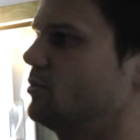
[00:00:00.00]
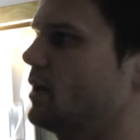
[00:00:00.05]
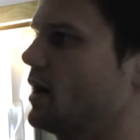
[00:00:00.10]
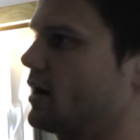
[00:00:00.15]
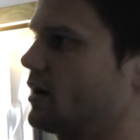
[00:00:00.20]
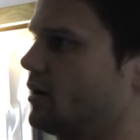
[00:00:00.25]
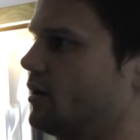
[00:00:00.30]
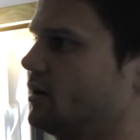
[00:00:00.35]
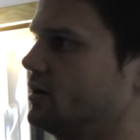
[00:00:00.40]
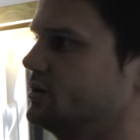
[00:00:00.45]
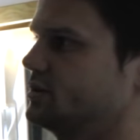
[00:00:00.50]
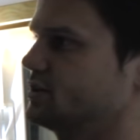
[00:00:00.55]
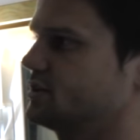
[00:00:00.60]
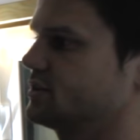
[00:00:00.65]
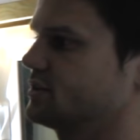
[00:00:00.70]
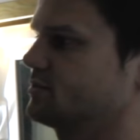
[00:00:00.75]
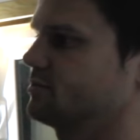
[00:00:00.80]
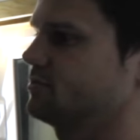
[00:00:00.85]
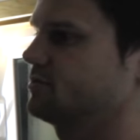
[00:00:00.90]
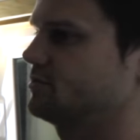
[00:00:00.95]
back on,
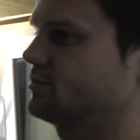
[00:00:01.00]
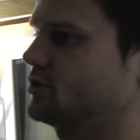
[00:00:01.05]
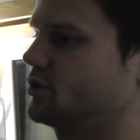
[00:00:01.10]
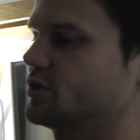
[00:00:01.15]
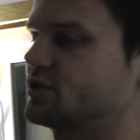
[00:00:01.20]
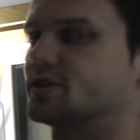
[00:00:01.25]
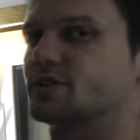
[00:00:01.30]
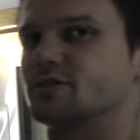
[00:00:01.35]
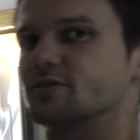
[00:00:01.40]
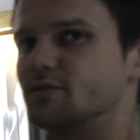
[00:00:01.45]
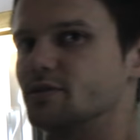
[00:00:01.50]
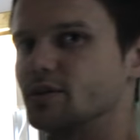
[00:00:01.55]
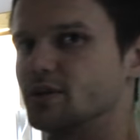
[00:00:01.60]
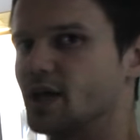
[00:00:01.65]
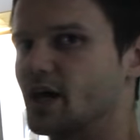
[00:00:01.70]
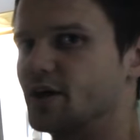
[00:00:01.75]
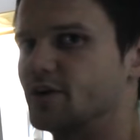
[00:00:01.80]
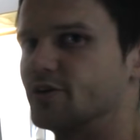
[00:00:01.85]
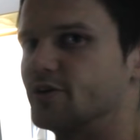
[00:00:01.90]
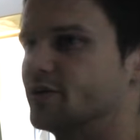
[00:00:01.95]
just so it's
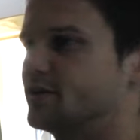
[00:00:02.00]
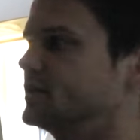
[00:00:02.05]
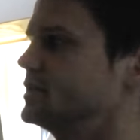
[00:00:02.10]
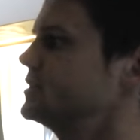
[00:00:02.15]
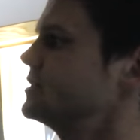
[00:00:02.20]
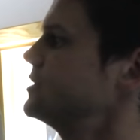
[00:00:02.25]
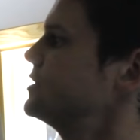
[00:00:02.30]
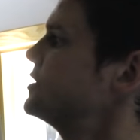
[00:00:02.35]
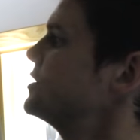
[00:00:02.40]
lighter and easier